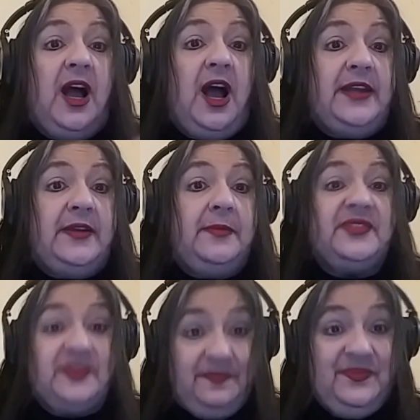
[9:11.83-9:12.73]

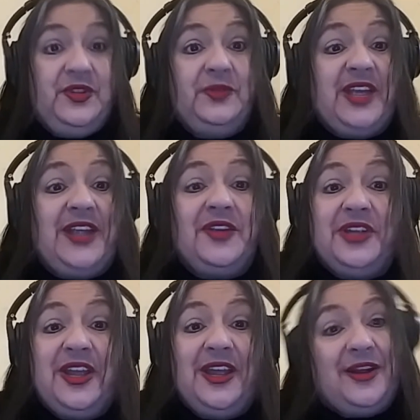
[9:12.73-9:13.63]
items. You take
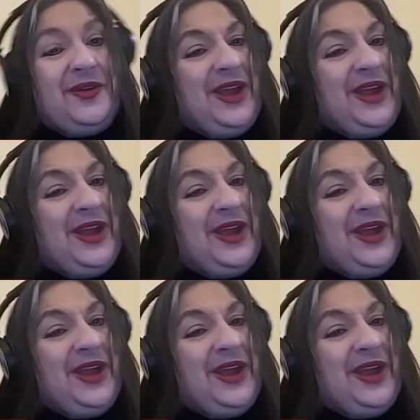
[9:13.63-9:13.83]
good care now.